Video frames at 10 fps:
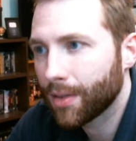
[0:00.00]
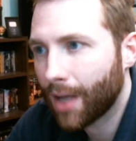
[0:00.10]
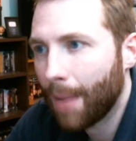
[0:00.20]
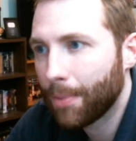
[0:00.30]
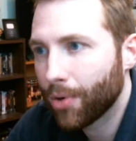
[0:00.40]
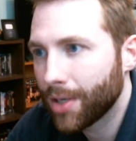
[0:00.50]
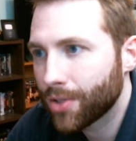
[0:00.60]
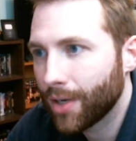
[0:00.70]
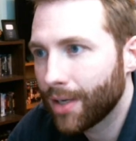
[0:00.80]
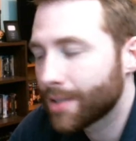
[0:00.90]
copyright
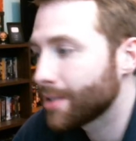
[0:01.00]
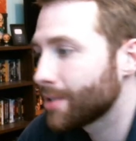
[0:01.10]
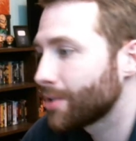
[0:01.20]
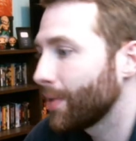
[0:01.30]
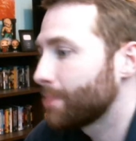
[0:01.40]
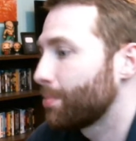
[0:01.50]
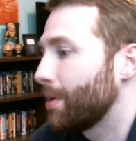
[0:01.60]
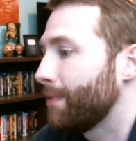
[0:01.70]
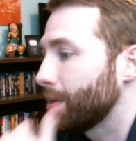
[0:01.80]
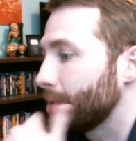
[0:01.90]
strikes. So that's
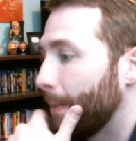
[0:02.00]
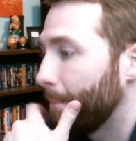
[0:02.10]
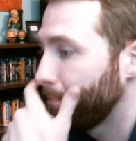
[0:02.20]
pretty fucked up.